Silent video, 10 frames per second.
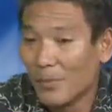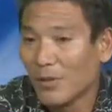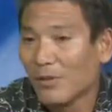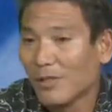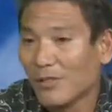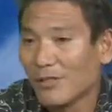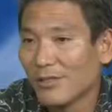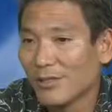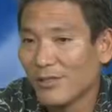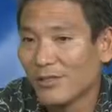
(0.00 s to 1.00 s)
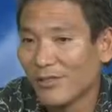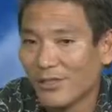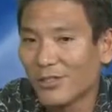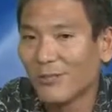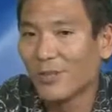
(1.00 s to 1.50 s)
build this
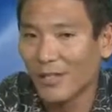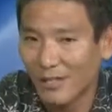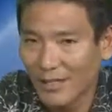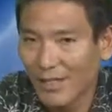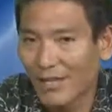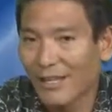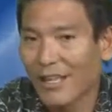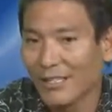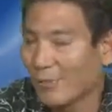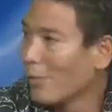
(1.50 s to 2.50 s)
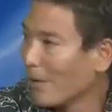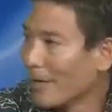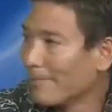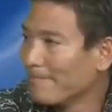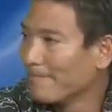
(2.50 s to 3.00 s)
system that has
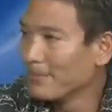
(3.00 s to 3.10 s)
momentum.